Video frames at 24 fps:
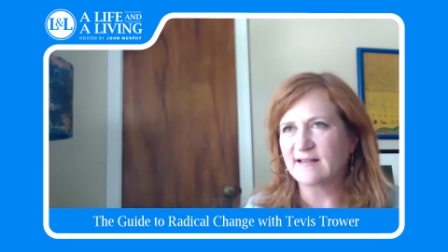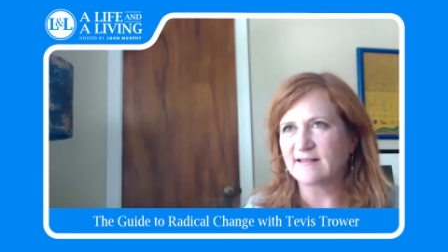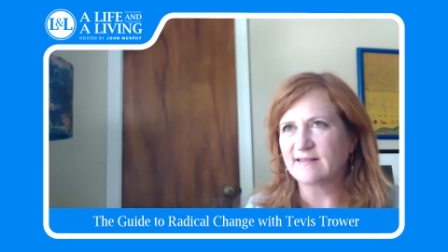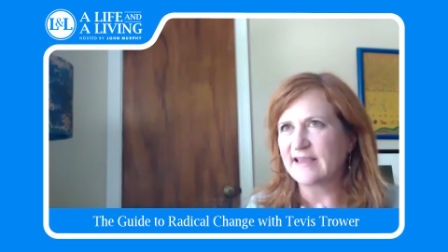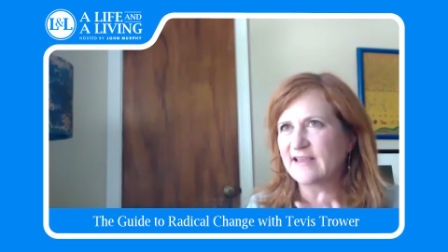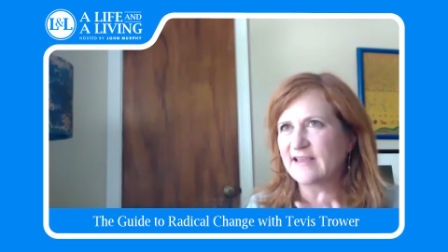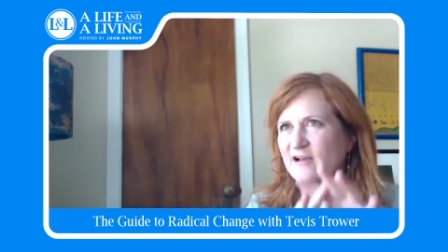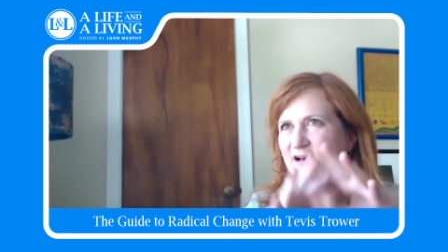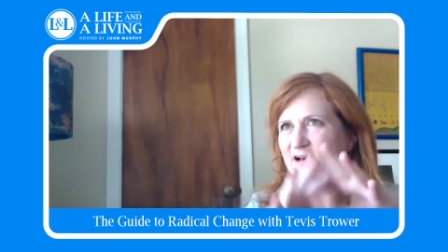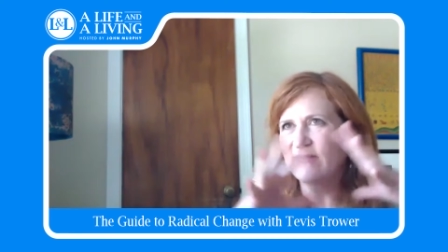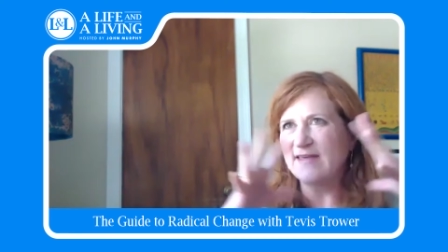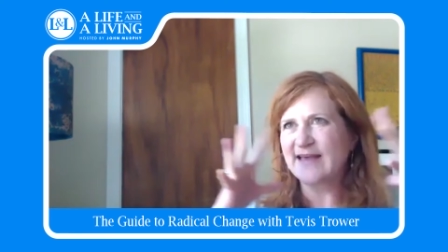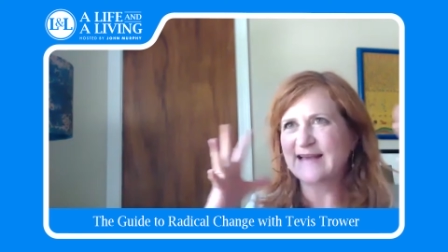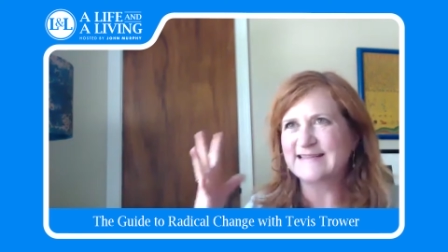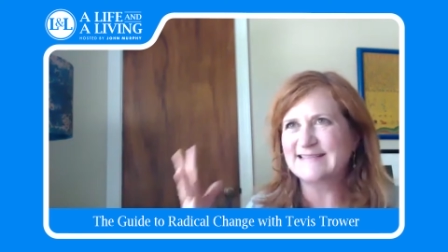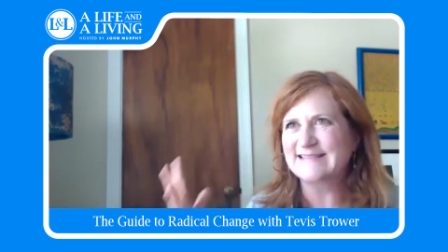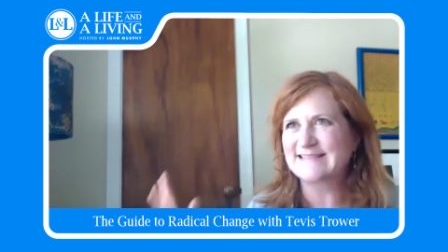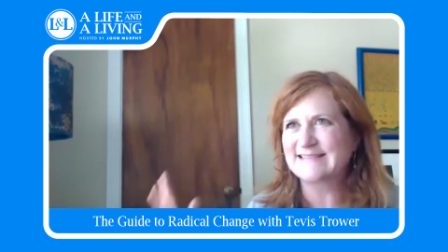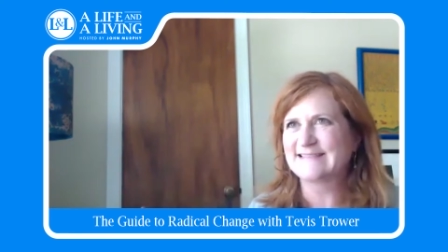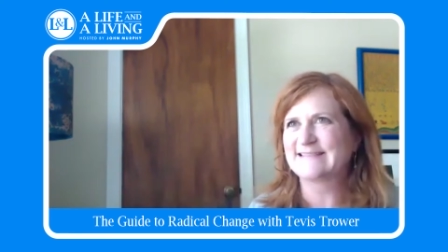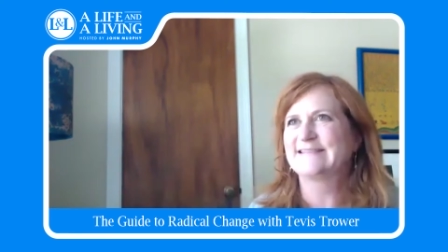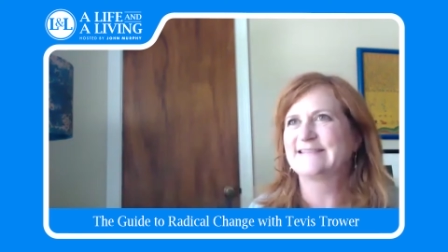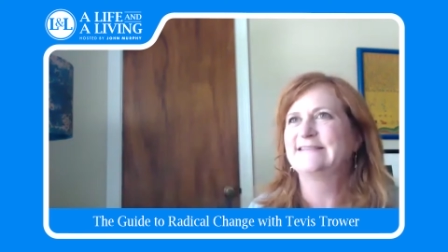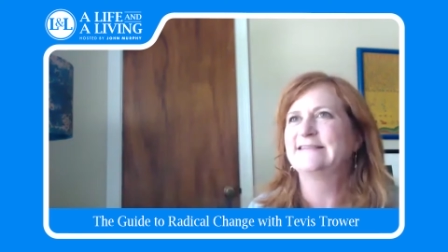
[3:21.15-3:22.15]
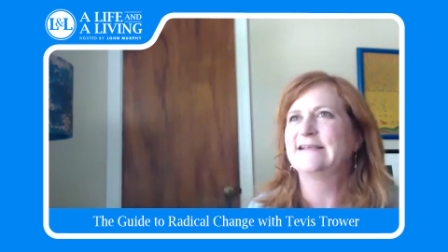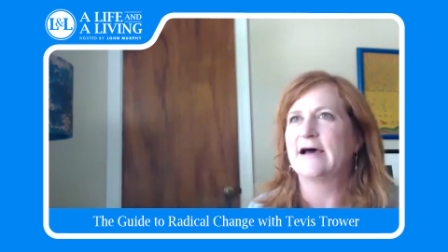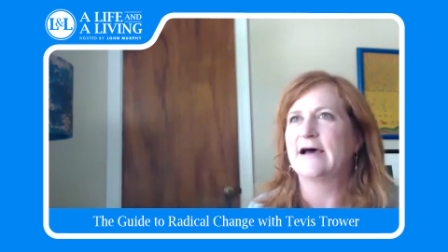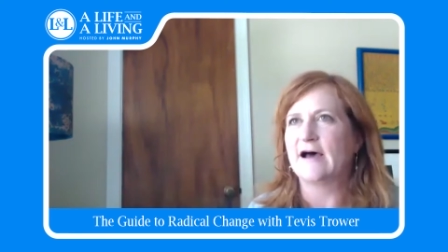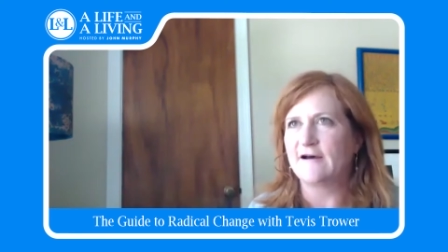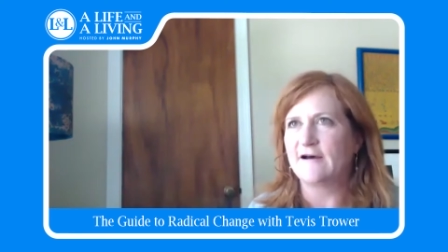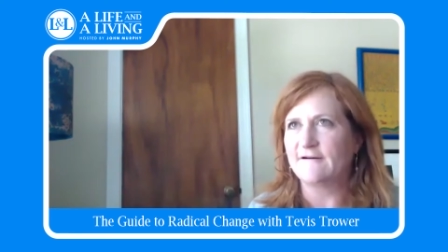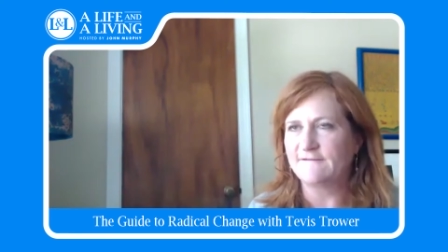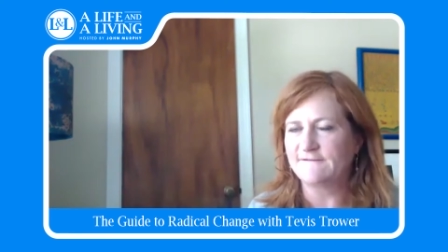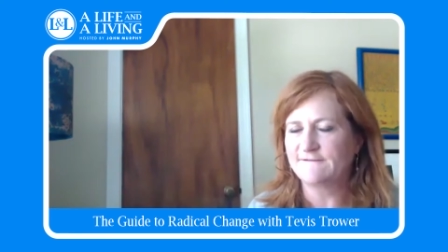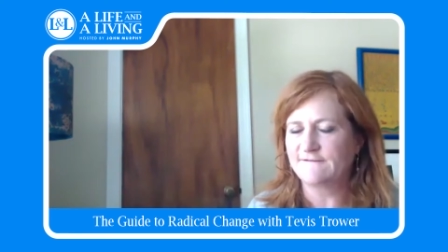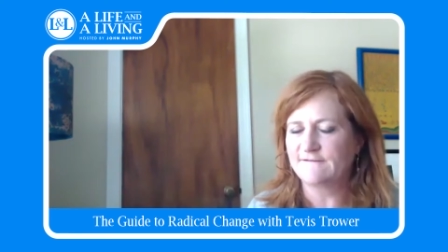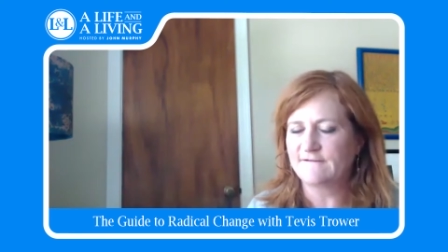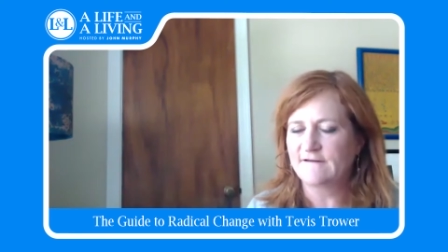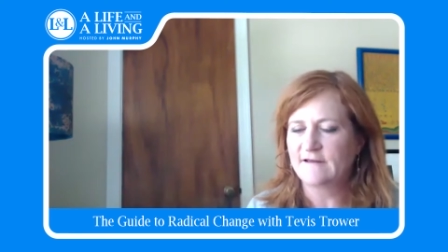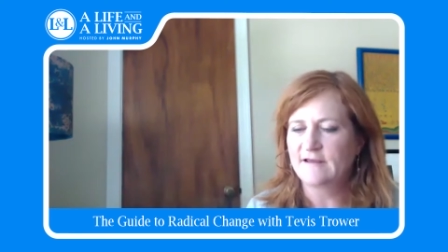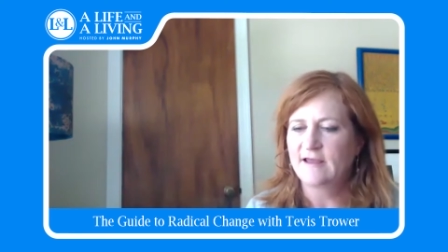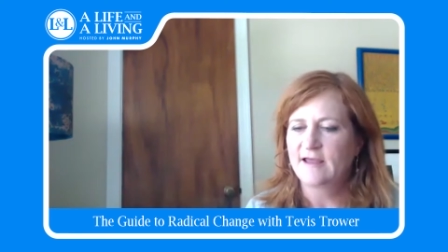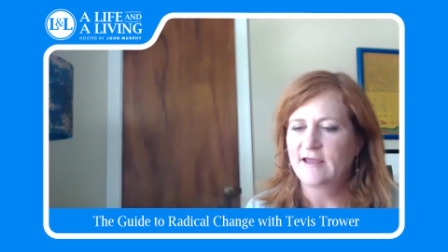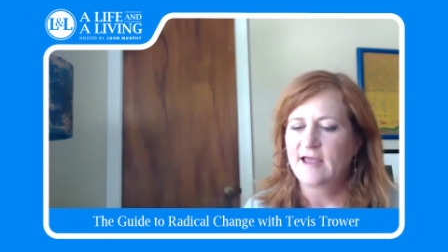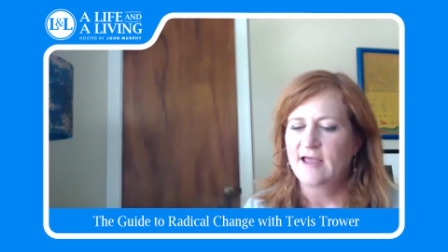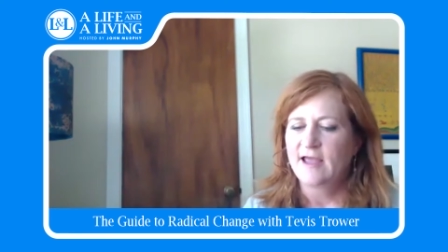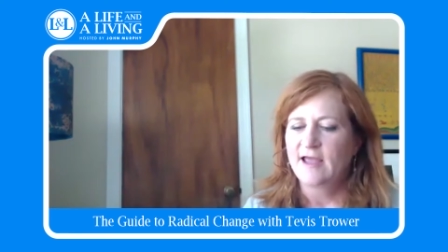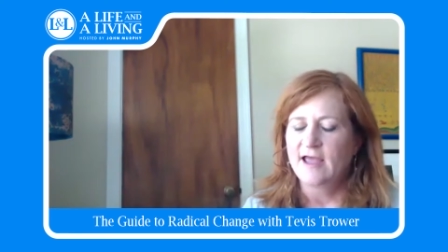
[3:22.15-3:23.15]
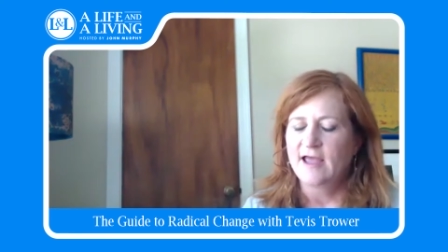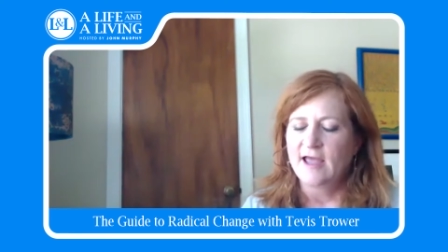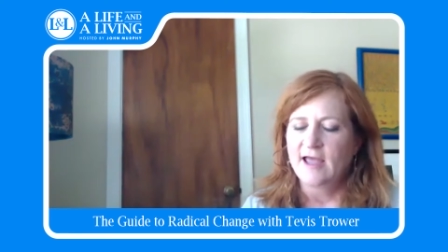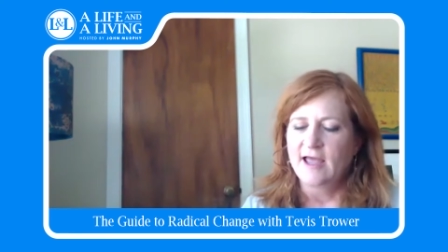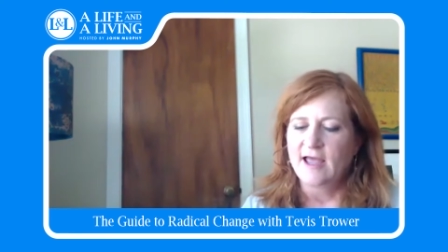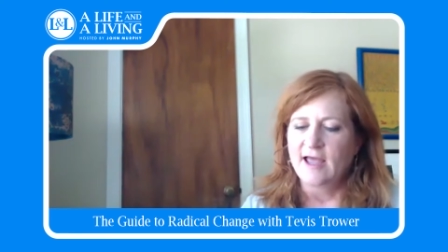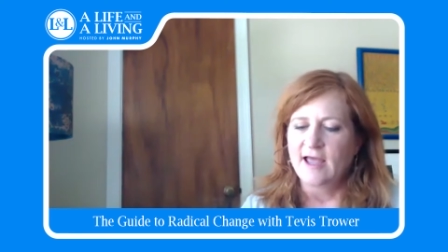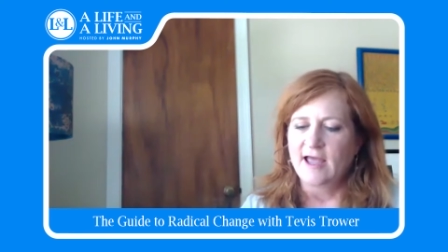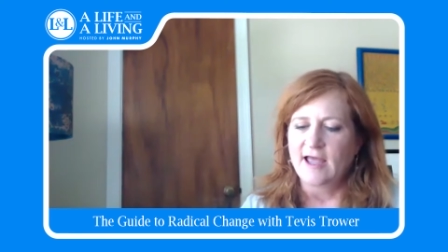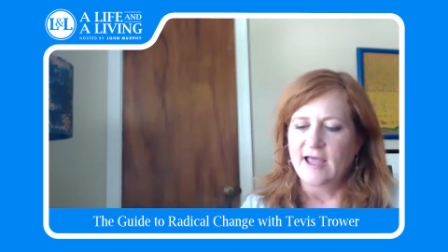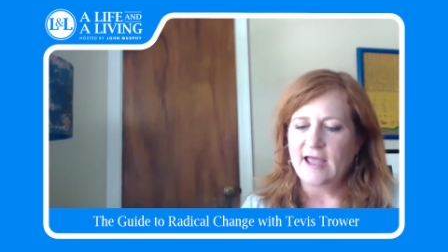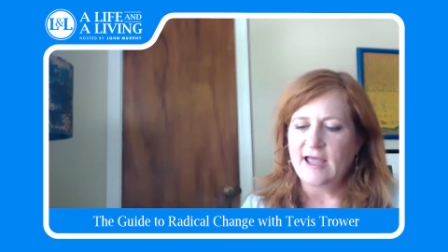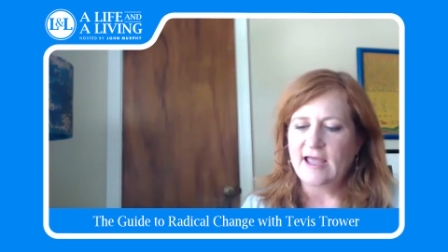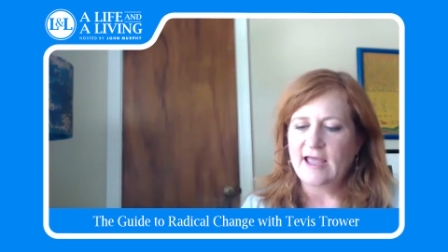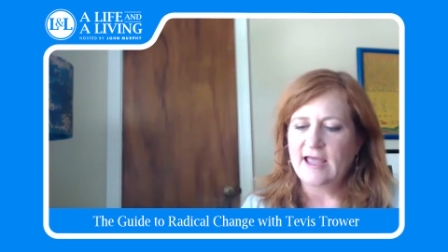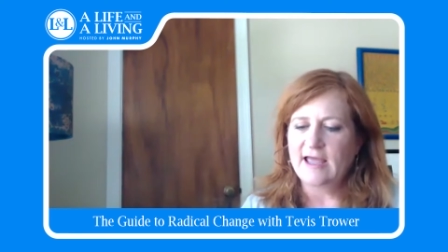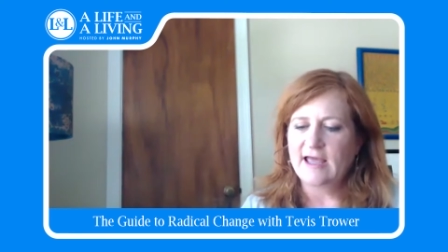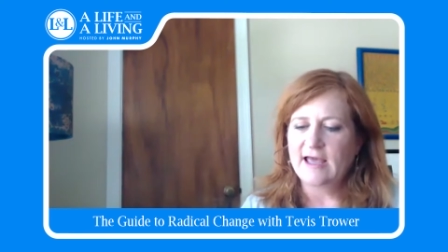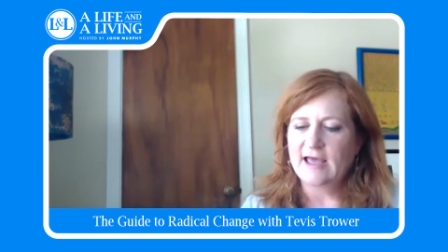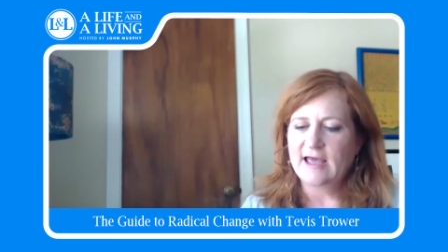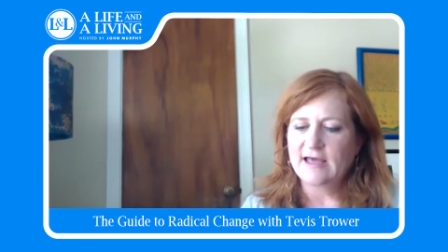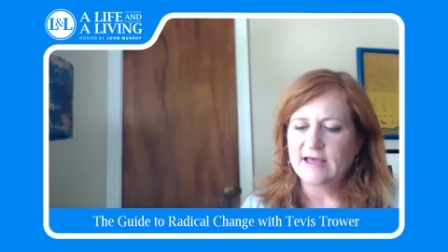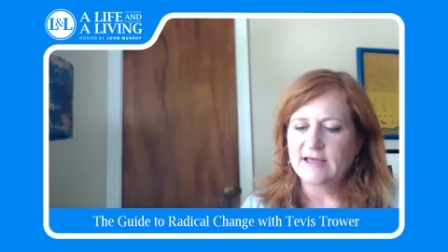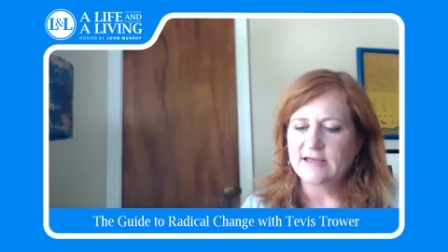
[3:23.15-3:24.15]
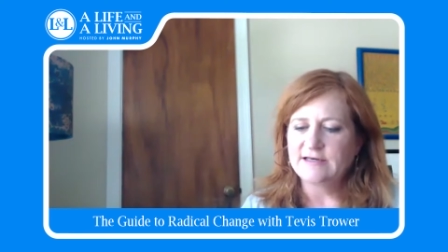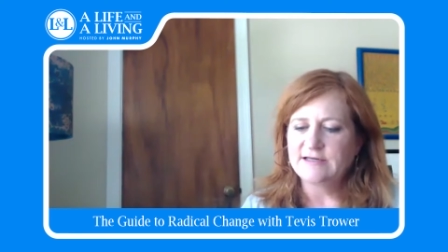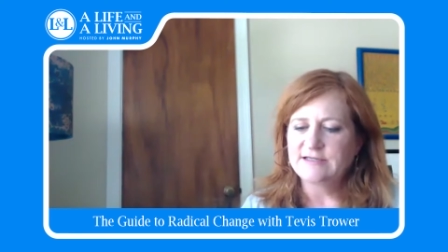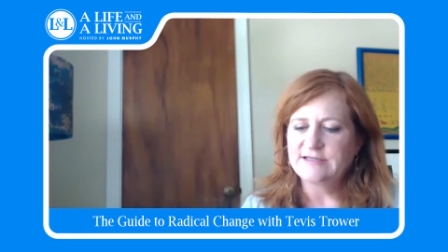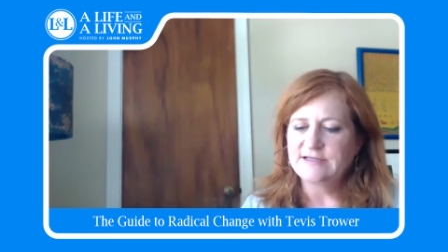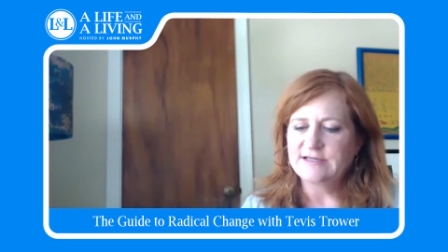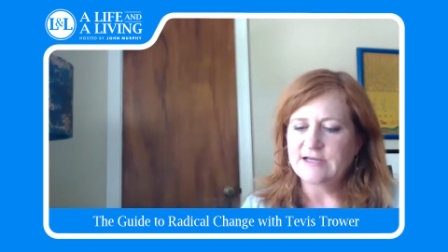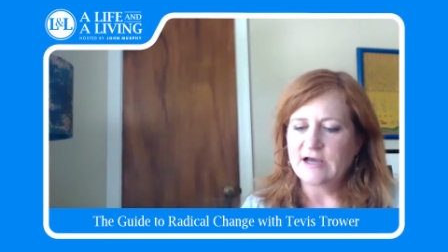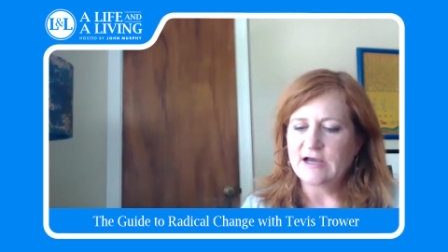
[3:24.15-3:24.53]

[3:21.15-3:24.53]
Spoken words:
like all that stuff. And